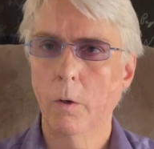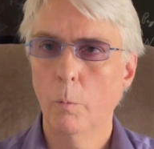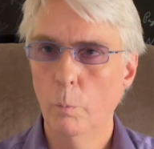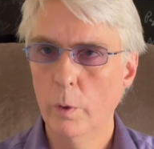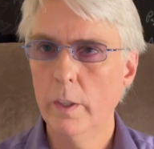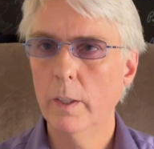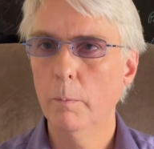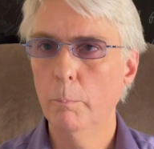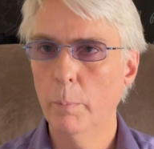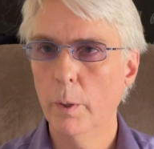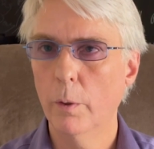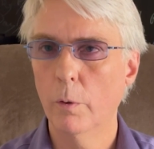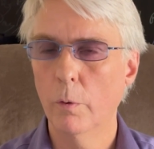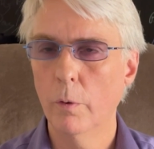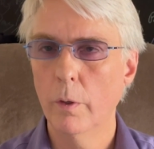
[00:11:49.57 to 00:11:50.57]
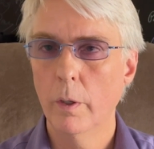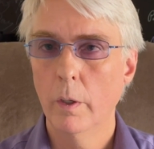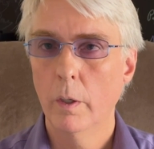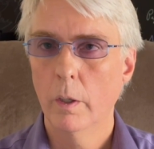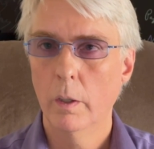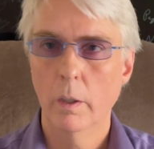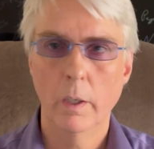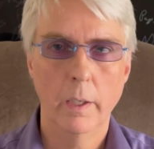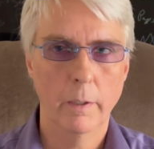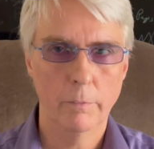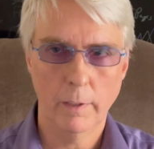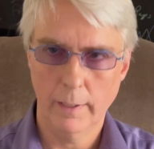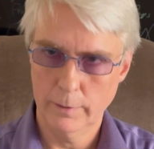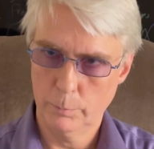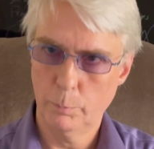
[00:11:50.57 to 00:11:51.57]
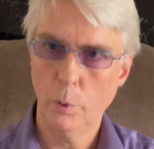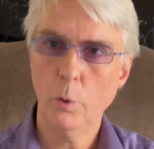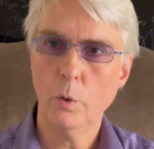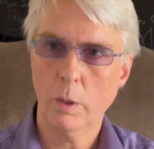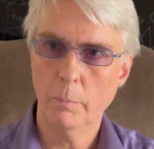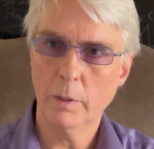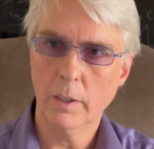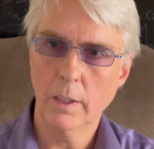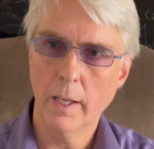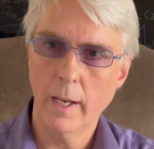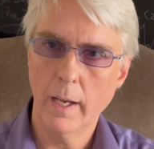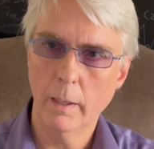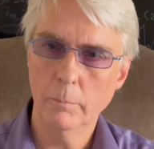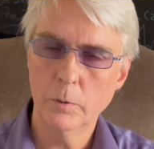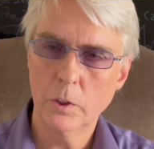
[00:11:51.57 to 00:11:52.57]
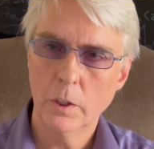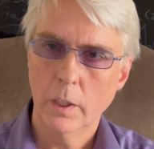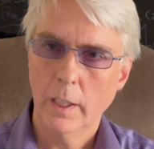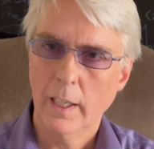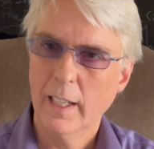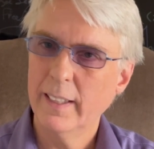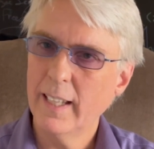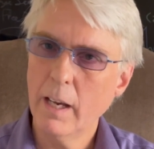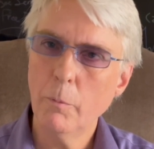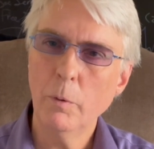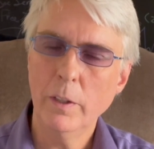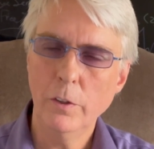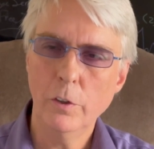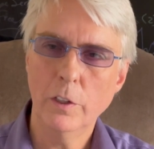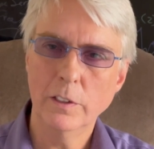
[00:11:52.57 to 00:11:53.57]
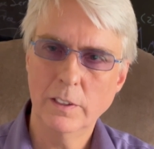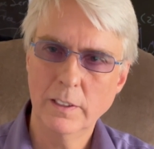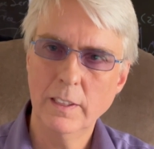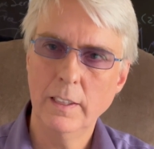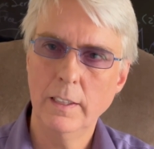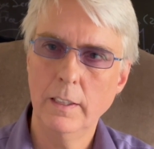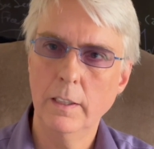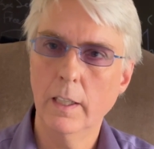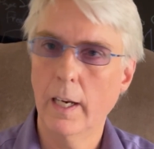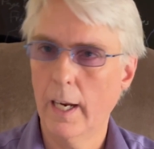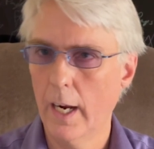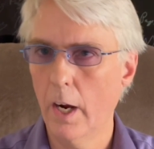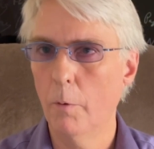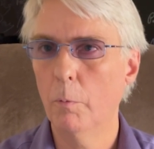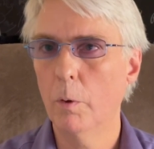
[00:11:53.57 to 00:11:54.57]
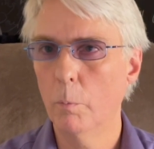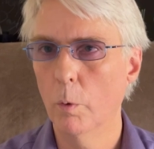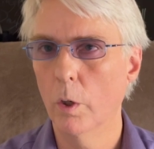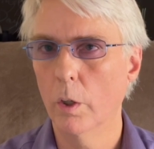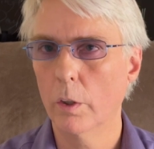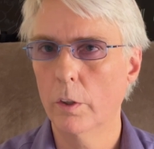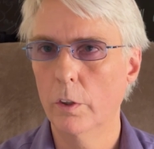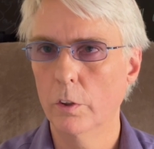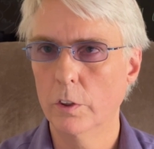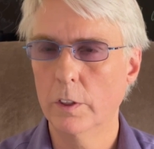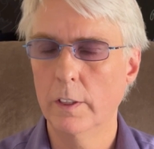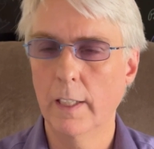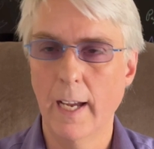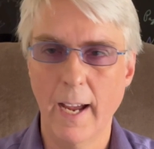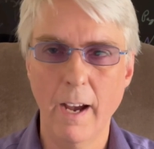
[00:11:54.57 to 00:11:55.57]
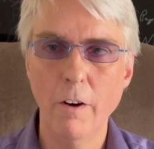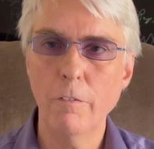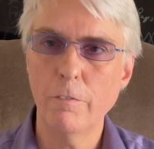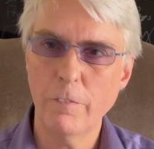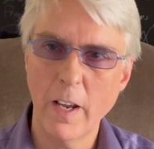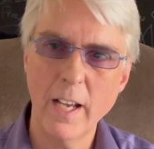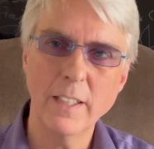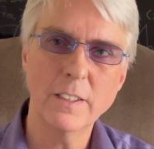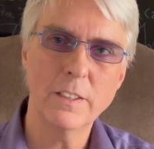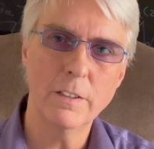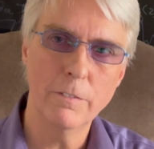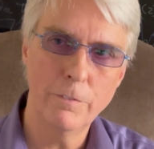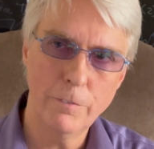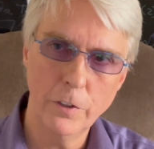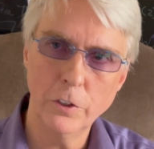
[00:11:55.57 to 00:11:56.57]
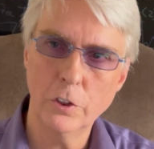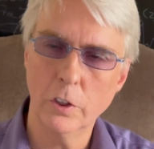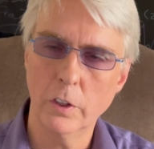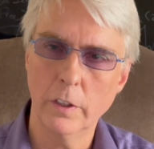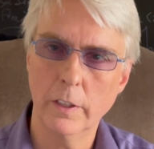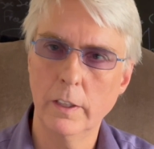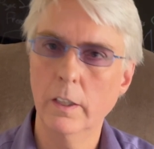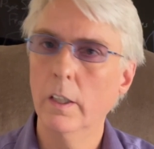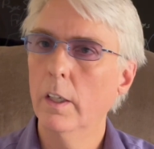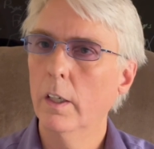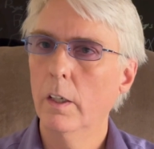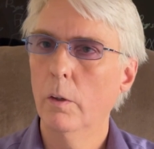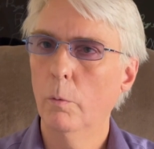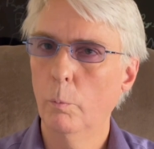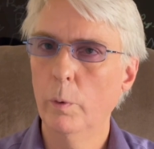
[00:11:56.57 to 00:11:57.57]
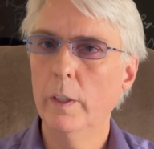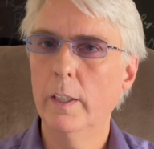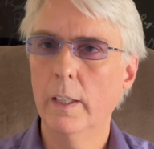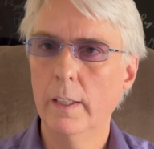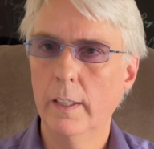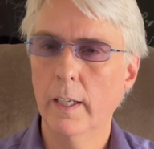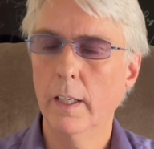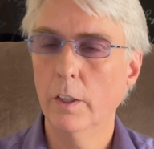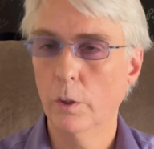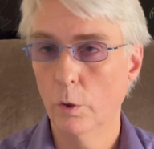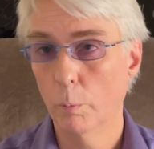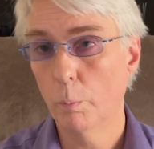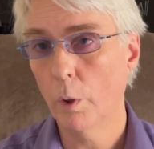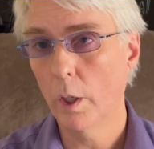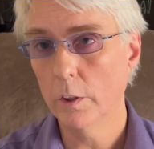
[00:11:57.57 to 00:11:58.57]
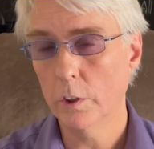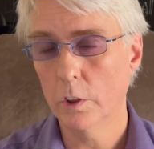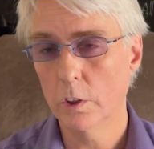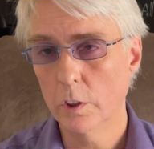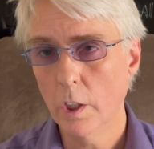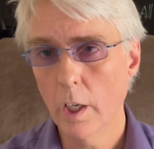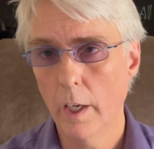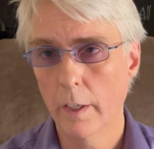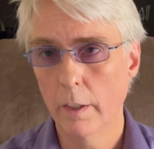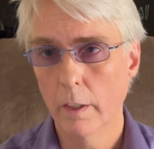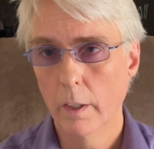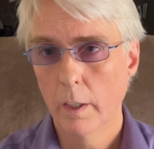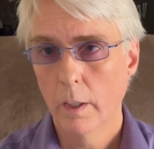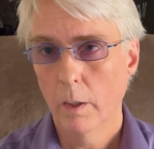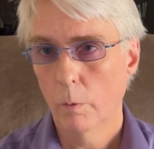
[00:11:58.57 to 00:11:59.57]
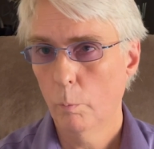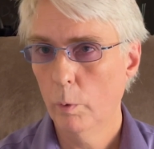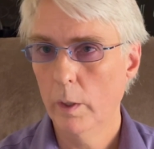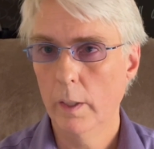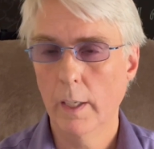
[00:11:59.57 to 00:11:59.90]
we can build as programming labs, and that way you can see how we work. You'll see how fast and efficiently we can get your projects done. We